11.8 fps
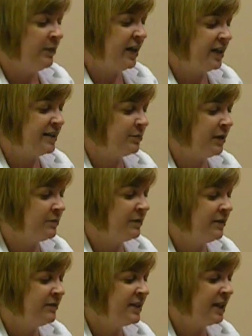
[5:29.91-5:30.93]
Because
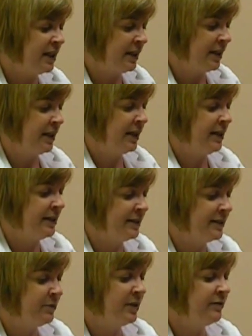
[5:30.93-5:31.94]
what we've done
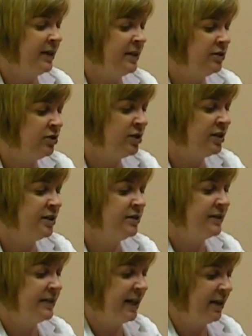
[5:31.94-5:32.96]
is we've
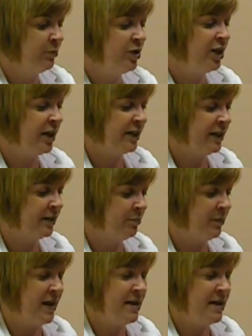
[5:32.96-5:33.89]
introduced embryonic